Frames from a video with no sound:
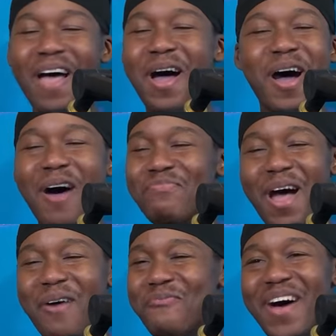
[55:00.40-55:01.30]
man. I'm not. I'm
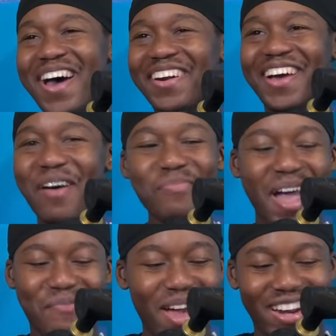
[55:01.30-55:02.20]
not about. To, I'm
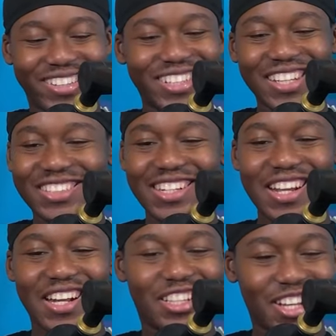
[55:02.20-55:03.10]
not about to judge the okay, nigga